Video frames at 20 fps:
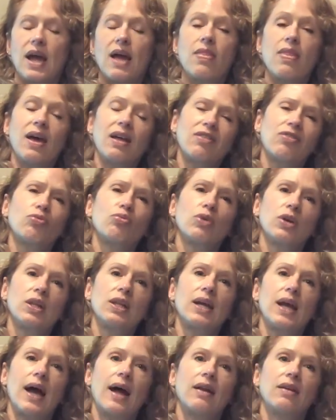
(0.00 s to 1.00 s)
And that's
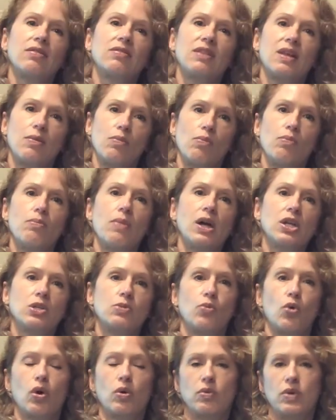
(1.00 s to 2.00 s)
really, honestly, much
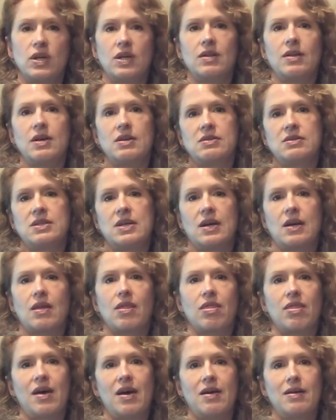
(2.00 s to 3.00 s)
more realistic
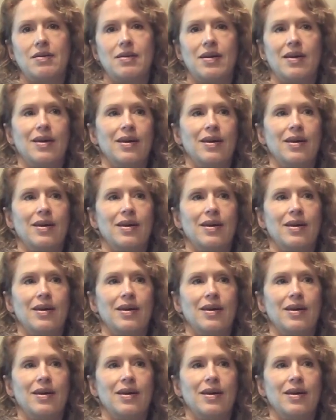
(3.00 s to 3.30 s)
than